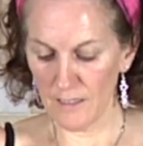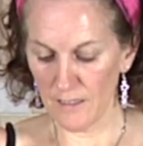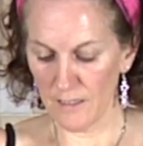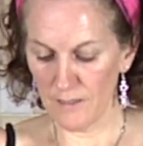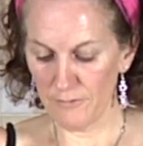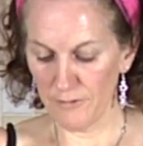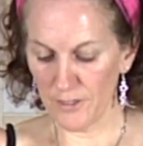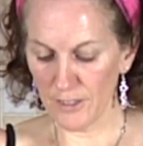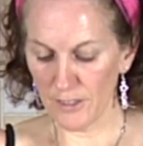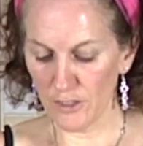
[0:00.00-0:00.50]

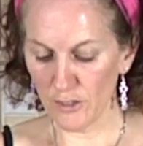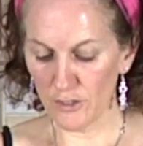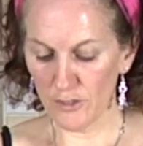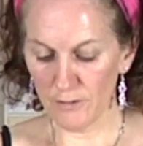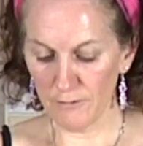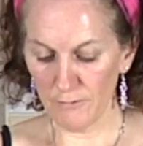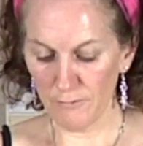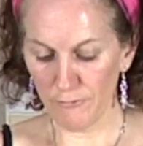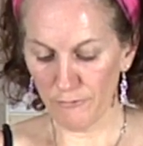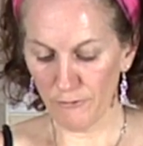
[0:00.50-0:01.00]
If you're
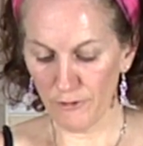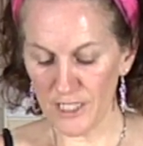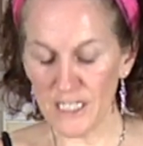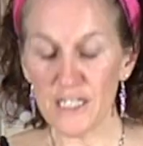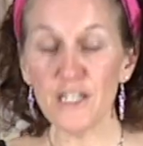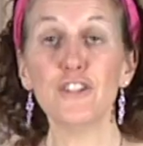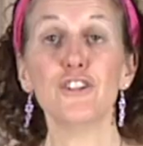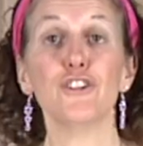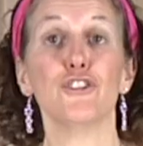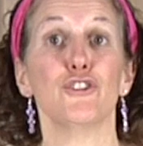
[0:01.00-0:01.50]

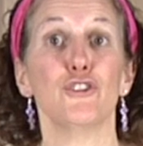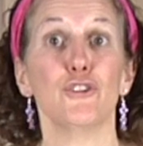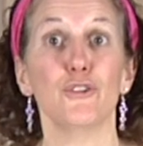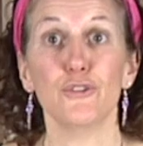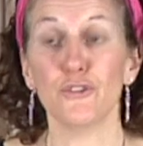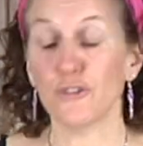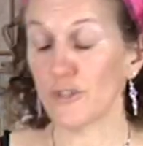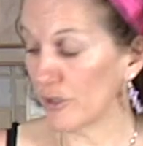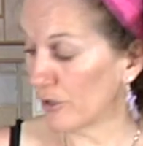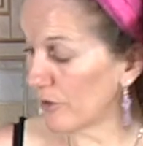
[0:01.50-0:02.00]
gluten-free, just
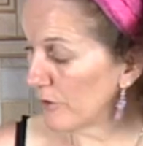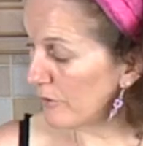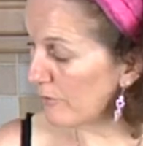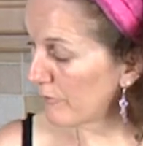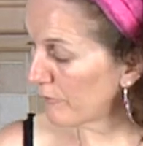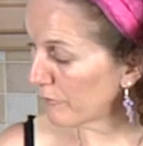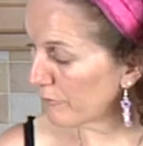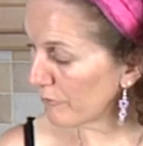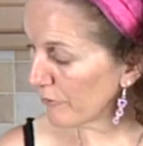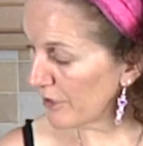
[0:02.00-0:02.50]
use
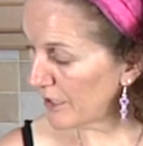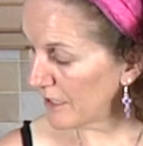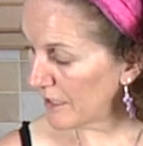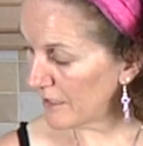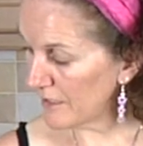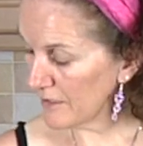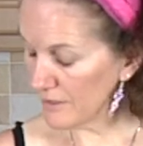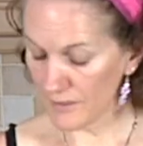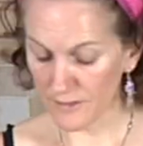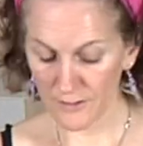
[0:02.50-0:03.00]

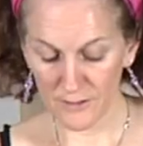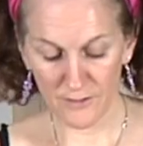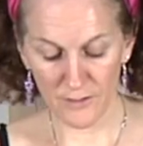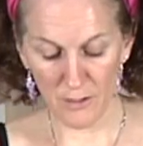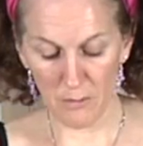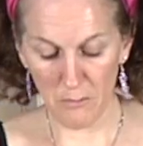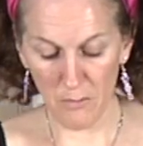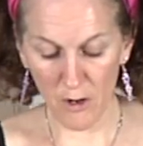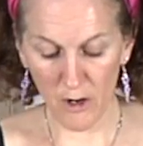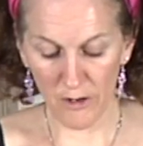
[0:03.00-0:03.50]
gluten-free
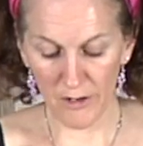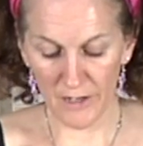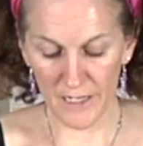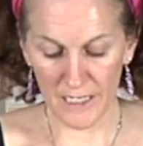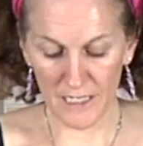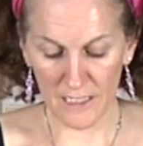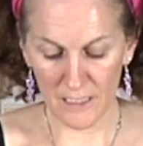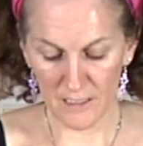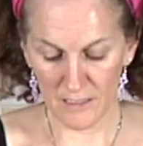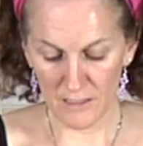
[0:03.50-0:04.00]

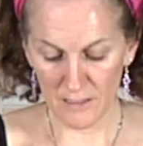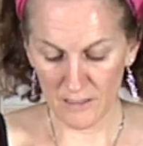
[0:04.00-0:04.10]
tamari.